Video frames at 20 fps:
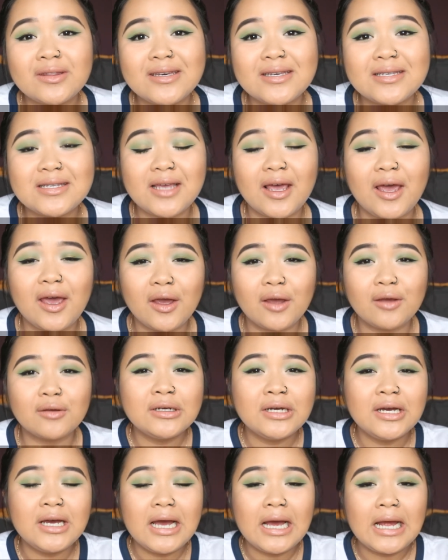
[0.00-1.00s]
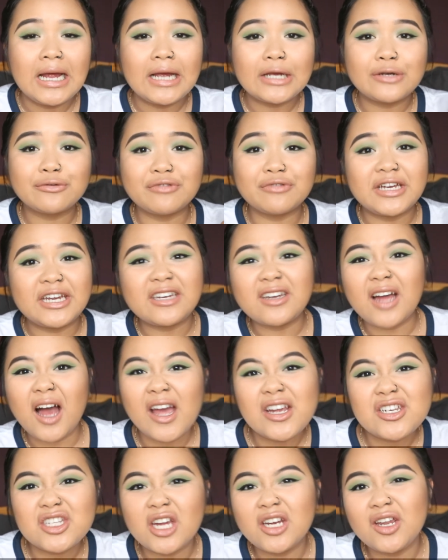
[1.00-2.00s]
this green
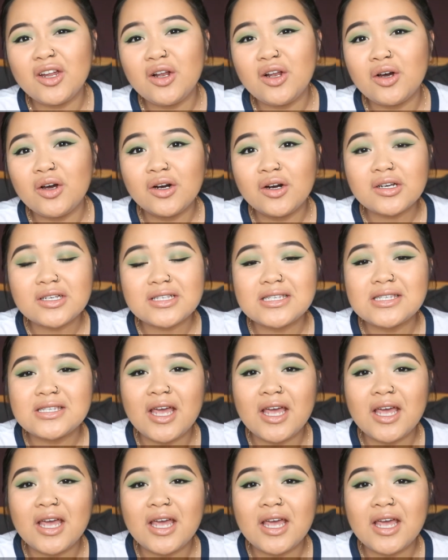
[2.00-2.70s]
eyeshadow look.